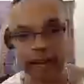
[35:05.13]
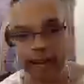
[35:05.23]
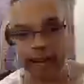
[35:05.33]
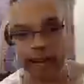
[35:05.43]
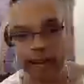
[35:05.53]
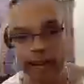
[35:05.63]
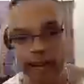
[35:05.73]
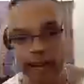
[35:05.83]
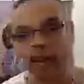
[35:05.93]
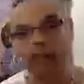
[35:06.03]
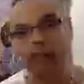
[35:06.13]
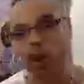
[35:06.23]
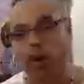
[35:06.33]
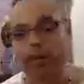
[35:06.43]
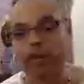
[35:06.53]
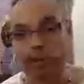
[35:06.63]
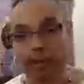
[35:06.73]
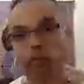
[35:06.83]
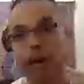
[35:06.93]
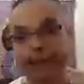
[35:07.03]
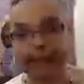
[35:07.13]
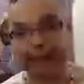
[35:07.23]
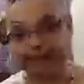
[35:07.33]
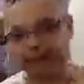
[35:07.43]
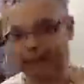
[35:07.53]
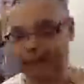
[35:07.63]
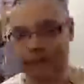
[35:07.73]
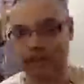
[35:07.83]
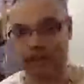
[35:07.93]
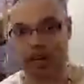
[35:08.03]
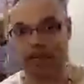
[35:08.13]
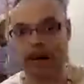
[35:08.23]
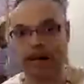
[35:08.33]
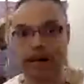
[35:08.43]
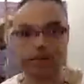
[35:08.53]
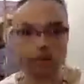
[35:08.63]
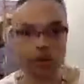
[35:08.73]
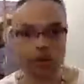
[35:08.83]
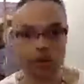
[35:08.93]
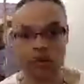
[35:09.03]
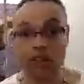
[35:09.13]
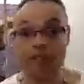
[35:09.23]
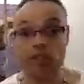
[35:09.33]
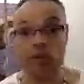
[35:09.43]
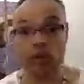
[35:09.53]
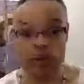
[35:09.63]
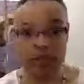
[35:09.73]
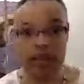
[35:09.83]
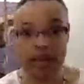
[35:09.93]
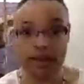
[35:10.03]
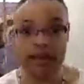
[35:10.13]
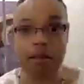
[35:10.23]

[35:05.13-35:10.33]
good stuff. So until my next broadcast, this is Kasak Ma Keparu, son of Tahuti and